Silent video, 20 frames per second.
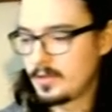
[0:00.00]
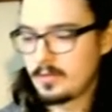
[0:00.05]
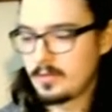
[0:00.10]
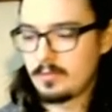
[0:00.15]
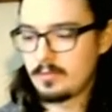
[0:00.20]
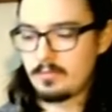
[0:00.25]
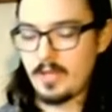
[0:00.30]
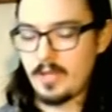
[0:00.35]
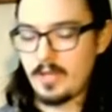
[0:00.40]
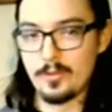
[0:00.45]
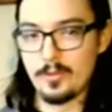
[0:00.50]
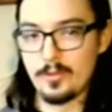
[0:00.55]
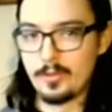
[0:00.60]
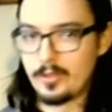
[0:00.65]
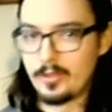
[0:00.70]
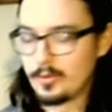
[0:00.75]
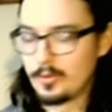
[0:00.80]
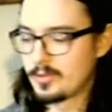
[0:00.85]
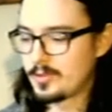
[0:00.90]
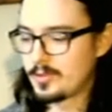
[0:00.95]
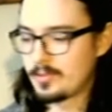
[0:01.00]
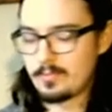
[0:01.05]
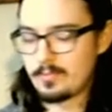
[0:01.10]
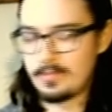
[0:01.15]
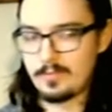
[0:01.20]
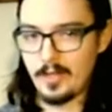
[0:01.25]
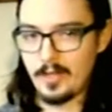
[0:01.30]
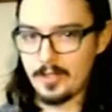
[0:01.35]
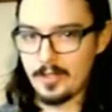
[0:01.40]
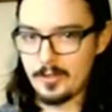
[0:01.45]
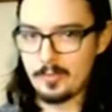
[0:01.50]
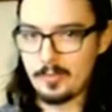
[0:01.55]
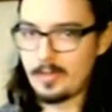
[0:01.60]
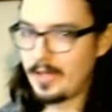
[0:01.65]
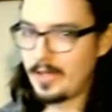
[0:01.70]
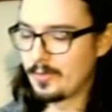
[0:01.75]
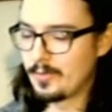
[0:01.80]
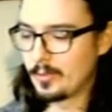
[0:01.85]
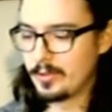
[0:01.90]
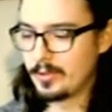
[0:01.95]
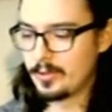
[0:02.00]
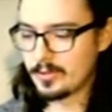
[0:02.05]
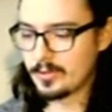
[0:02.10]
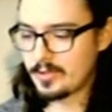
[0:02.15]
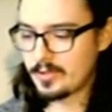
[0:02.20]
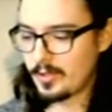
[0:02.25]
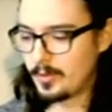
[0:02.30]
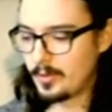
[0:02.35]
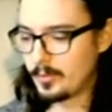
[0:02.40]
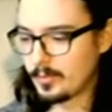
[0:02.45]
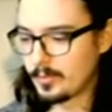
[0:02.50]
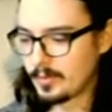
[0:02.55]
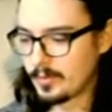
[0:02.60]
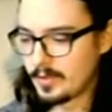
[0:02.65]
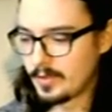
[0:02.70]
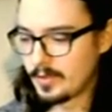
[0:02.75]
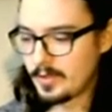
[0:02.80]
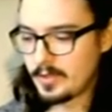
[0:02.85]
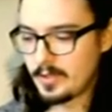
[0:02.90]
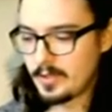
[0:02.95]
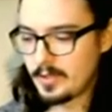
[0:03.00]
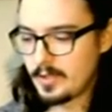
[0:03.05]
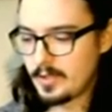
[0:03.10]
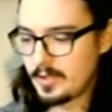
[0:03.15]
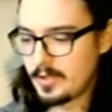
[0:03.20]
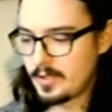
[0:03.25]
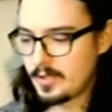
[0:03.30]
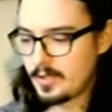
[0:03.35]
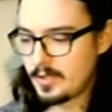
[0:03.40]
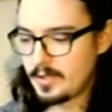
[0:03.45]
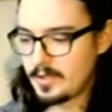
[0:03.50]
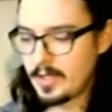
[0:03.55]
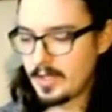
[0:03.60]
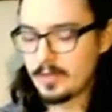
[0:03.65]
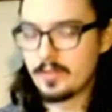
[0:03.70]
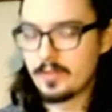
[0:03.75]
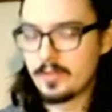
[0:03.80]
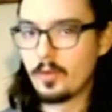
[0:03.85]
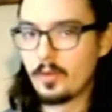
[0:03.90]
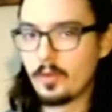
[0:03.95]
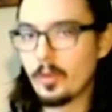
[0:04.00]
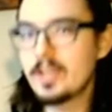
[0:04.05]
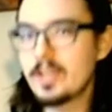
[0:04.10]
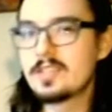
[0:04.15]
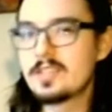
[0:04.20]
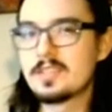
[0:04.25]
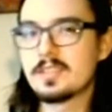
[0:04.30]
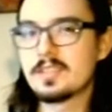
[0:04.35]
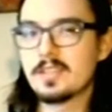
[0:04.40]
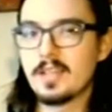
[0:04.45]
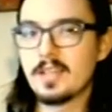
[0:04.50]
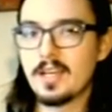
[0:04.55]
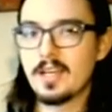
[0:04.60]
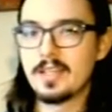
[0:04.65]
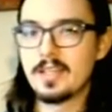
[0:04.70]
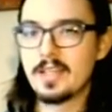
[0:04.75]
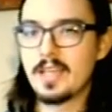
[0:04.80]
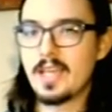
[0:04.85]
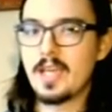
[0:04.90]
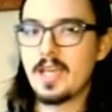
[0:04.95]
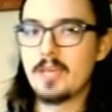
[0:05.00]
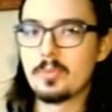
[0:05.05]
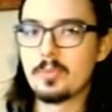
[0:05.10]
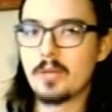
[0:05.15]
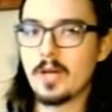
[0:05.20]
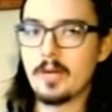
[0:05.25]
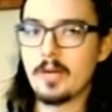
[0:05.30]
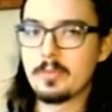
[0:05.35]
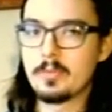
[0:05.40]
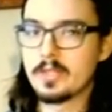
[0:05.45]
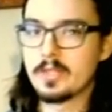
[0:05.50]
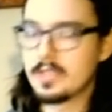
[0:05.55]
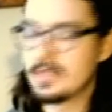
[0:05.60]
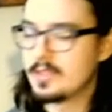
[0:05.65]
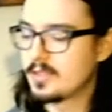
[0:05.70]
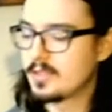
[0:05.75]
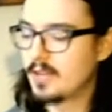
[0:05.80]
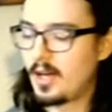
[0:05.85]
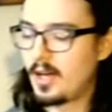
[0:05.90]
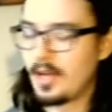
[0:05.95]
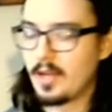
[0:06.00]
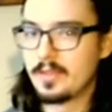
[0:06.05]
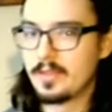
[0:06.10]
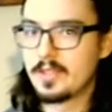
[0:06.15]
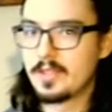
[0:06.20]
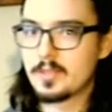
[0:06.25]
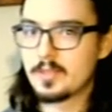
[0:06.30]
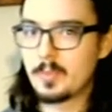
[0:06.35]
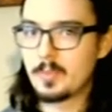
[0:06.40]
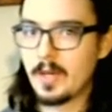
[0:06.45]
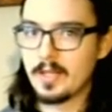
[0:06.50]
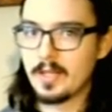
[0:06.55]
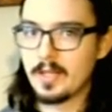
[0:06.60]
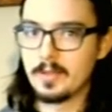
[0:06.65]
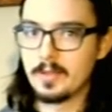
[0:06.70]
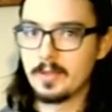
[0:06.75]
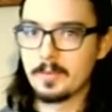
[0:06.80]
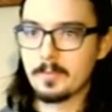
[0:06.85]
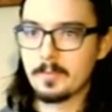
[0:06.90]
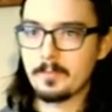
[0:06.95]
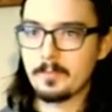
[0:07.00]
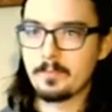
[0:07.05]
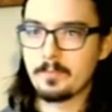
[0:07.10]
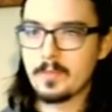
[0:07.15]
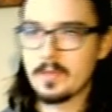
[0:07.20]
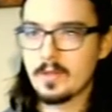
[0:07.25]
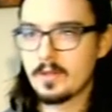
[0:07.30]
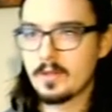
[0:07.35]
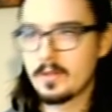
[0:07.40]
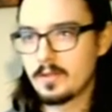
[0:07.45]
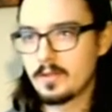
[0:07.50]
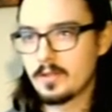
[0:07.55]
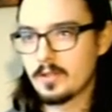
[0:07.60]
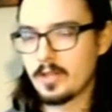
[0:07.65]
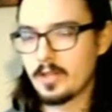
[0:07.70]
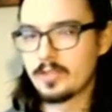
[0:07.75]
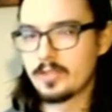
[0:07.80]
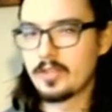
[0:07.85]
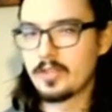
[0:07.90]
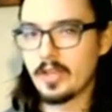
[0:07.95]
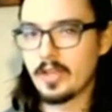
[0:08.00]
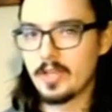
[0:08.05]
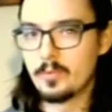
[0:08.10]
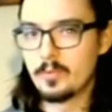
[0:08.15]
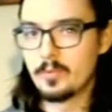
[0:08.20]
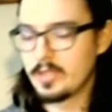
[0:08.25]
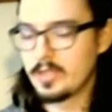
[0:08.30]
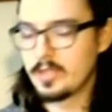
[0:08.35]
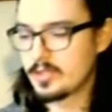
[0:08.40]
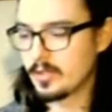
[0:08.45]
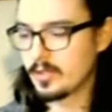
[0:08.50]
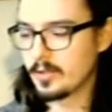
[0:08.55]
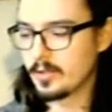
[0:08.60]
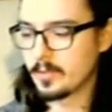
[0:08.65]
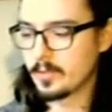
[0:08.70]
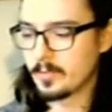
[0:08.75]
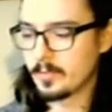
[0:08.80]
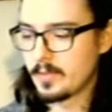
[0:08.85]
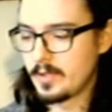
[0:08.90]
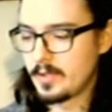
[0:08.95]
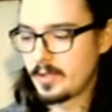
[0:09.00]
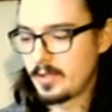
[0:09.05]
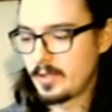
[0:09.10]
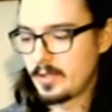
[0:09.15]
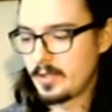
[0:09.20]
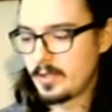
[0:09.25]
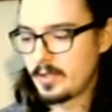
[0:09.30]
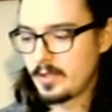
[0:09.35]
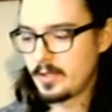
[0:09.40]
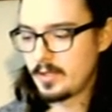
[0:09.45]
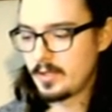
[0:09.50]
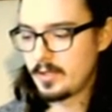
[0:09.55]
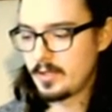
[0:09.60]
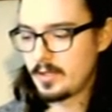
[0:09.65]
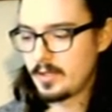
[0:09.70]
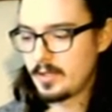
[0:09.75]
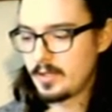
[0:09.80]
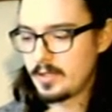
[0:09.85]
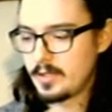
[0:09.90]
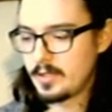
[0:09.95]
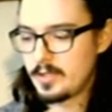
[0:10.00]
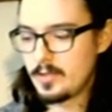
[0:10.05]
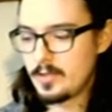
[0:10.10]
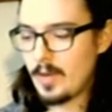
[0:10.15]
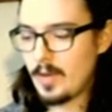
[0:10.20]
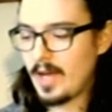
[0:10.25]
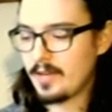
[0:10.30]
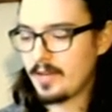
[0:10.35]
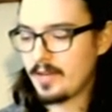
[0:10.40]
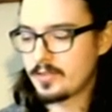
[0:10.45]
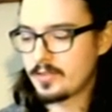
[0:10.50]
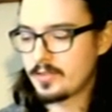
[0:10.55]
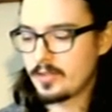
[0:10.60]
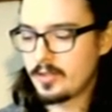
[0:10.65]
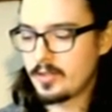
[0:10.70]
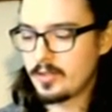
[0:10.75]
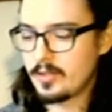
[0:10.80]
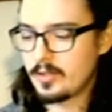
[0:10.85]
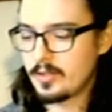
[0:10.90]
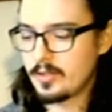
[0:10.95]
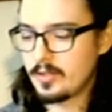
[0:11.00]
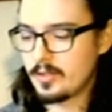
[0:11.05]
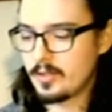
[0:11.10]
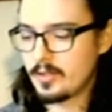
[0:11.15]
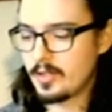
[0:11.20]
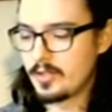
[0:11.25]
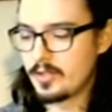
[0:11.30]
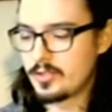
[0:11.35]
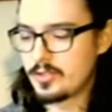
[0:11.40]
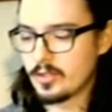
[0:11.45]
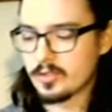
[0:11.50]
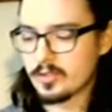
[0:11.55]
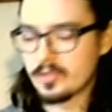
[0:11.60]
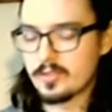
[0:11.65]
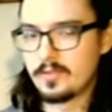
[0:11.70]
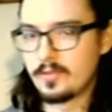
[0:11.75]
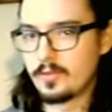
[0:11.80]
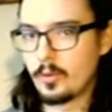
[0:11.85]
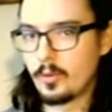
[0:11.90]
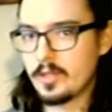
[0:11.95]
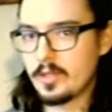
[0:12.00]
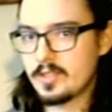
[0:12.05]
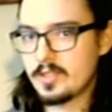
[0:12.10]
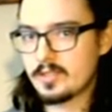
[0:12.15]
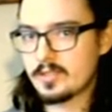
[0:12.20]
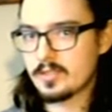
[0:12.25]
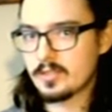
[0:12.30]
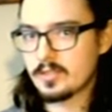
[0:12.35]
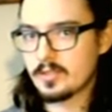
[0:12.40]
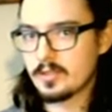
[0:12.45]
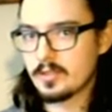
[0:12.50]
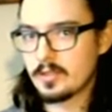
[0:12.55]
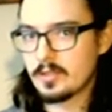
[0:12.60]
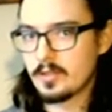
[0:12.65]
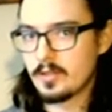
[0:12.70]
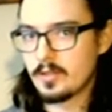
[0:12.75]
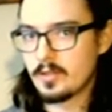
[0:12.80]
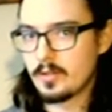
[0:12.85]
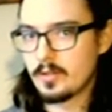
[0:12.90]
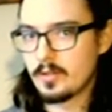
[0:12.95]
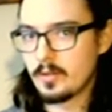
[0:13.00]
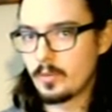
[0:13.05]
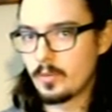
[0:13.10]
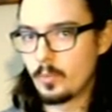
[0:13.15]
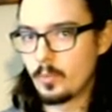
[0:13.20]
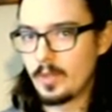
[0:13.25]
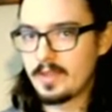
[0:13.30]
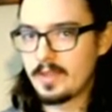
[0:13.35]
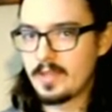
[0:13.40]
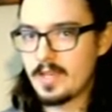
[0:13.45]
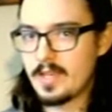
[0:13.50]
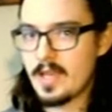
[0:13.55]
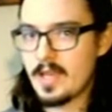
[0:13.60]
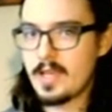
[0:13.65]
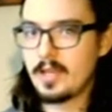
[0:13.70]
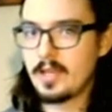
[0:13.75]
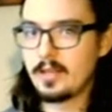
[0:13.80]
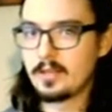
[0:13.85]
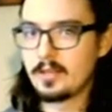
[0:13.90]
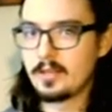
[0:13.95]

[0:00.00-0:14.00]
Everyone knows volume, everyone knows tone. Now the voice and the gain properties on this pedal kind of tie in with each other. You have to adjust the voice with the gain.